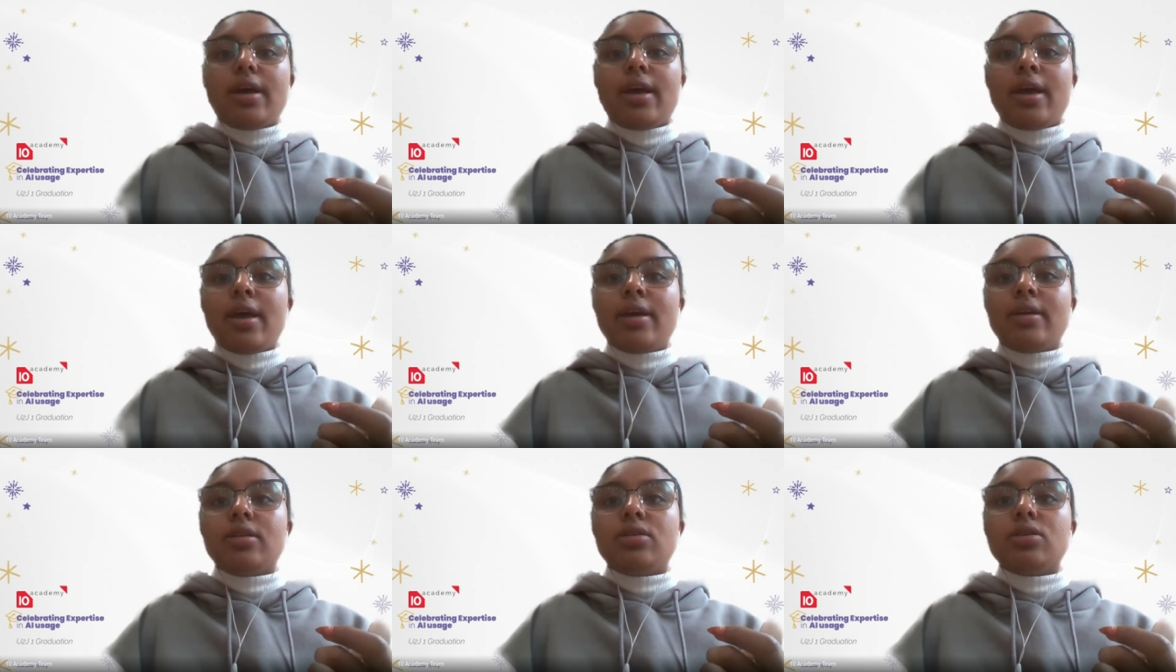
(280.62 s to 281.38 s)

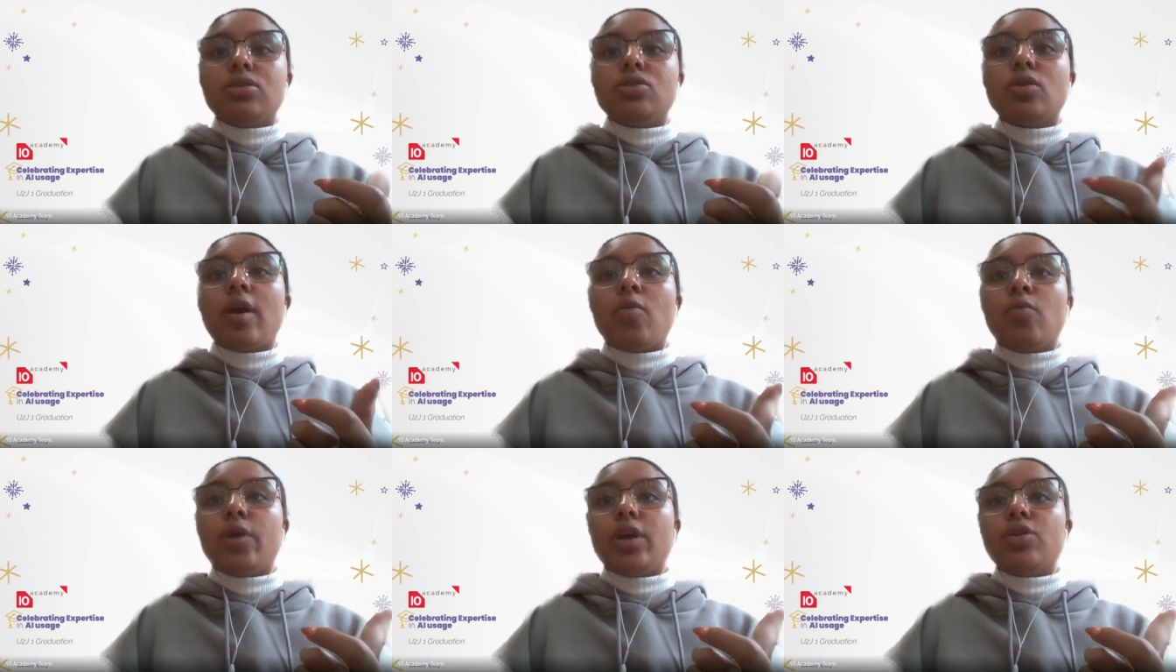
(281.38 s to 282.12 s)
and so that
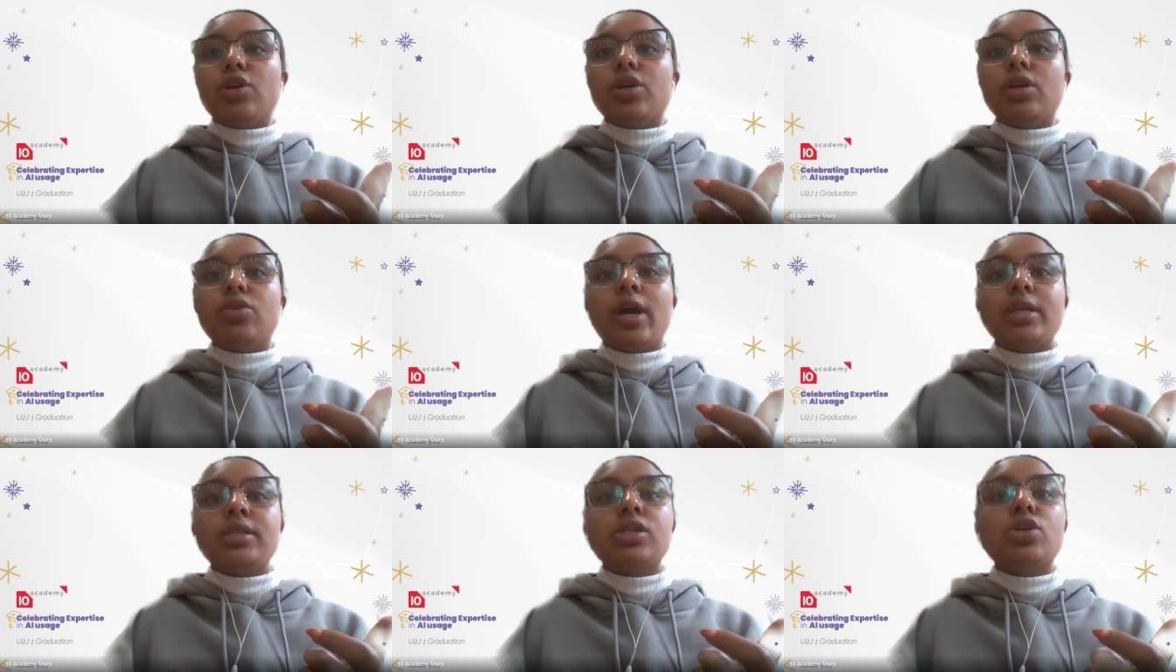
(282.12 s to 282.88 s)
way you, you
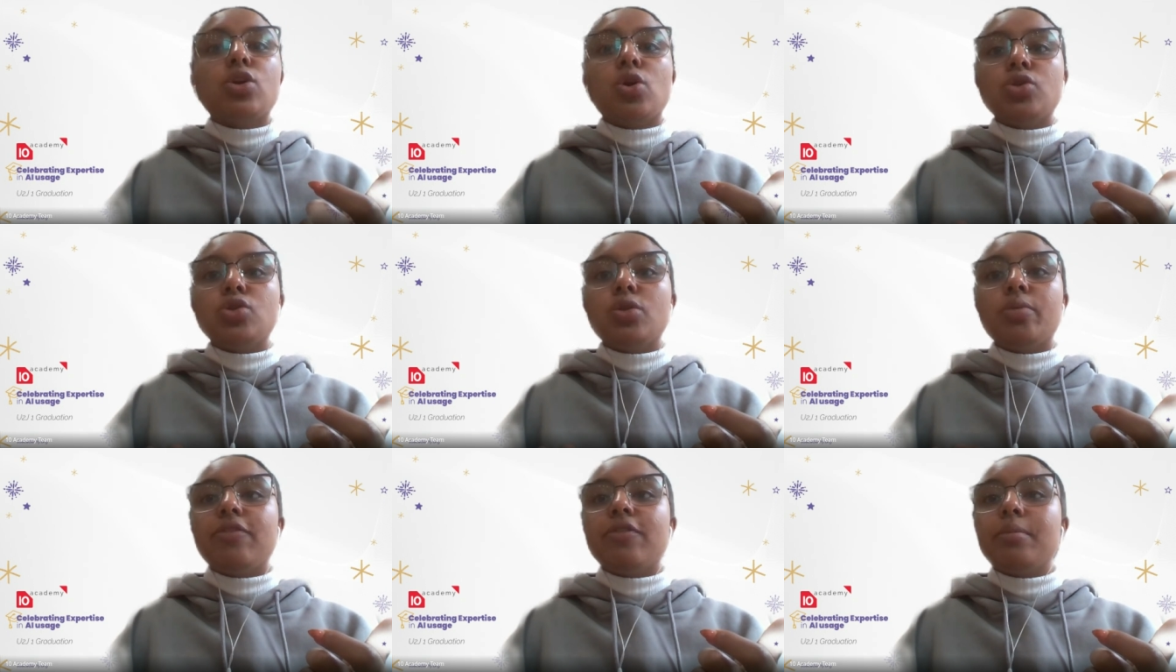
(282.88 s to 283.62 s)
guys can also
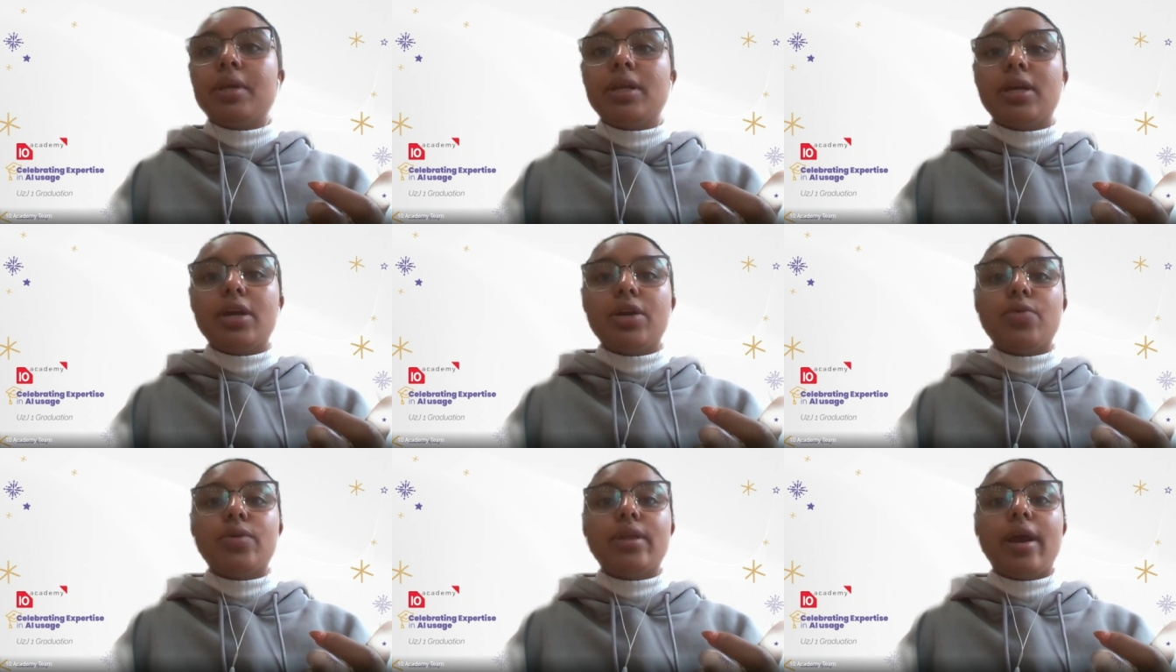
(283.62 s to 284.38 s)
be
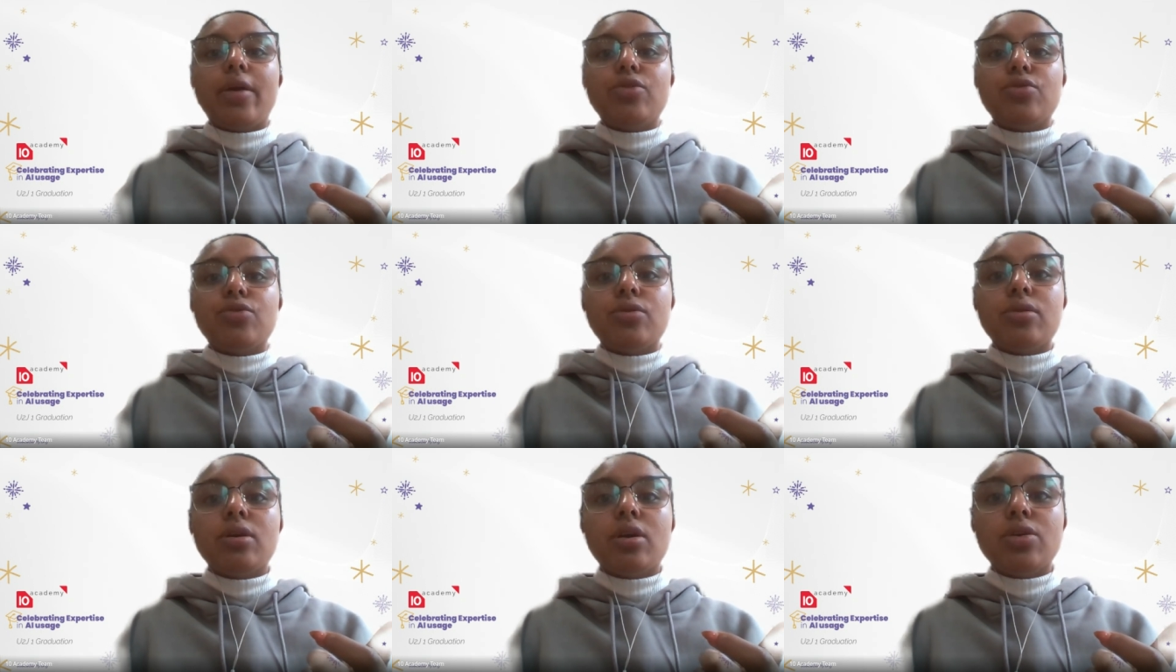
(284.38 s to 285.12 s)
familiar with how you
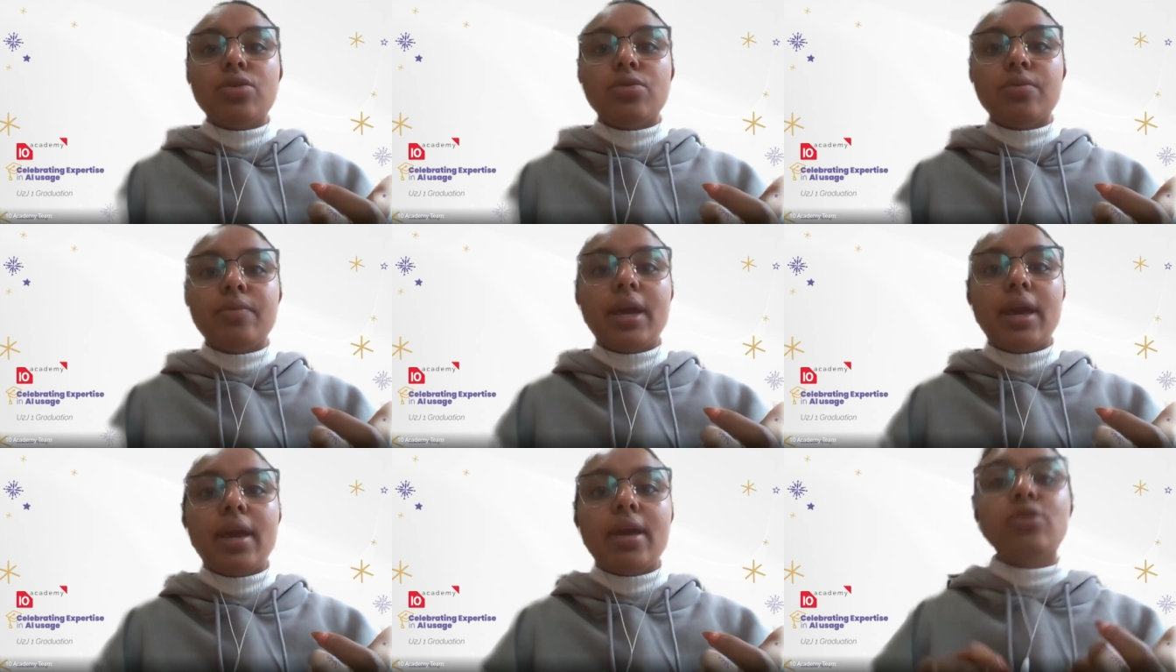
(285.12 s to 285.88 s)
uh, you'll
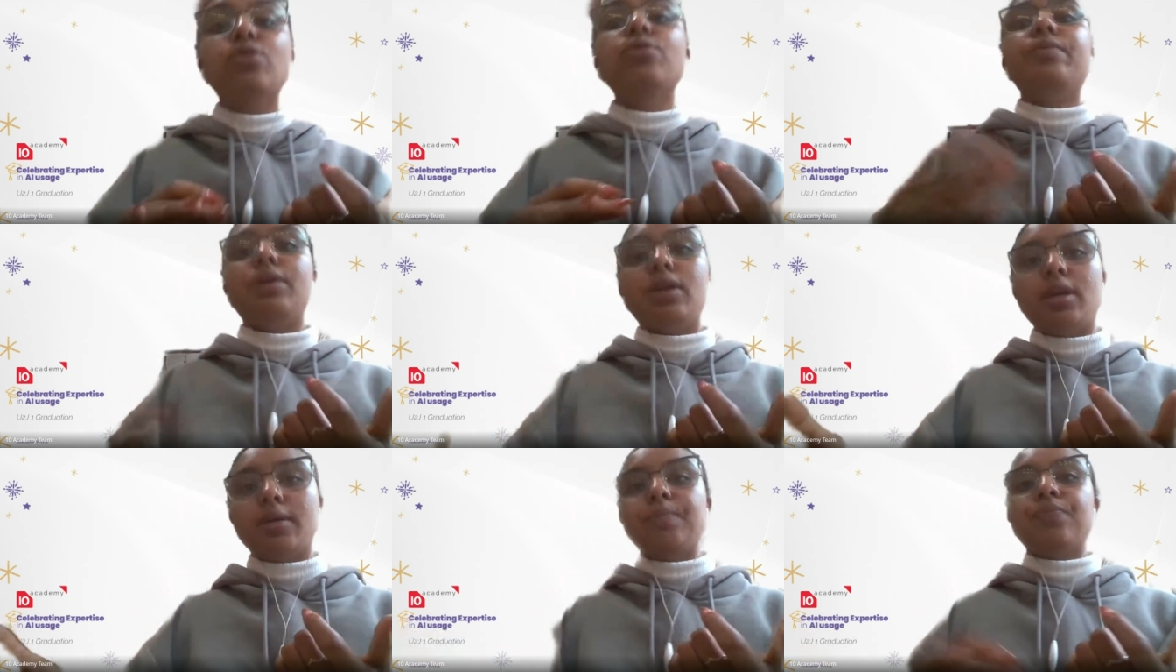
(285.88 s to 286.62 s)
be you'll
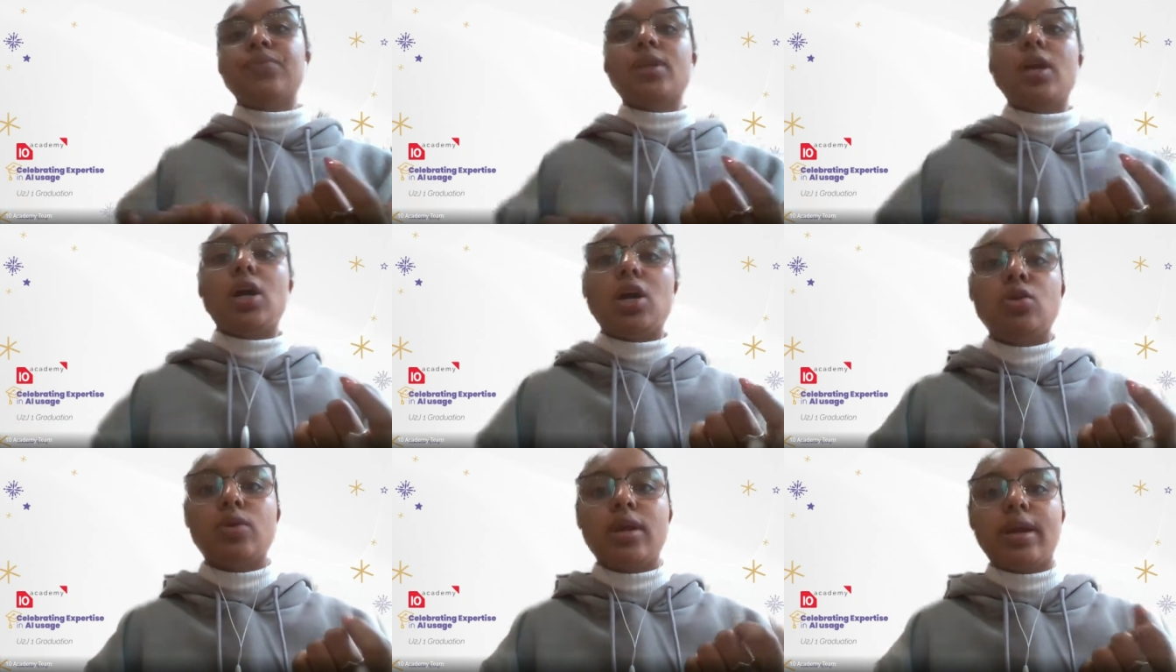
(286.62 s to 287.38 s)
be uh,
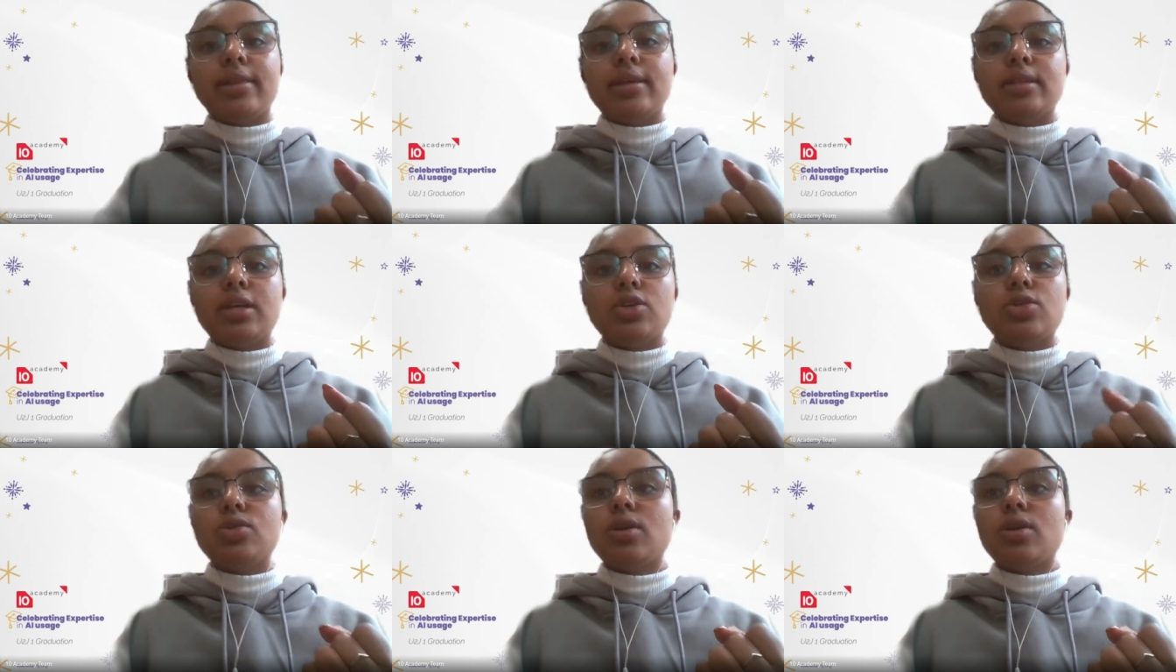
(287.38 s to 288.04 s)
looking at the schedule.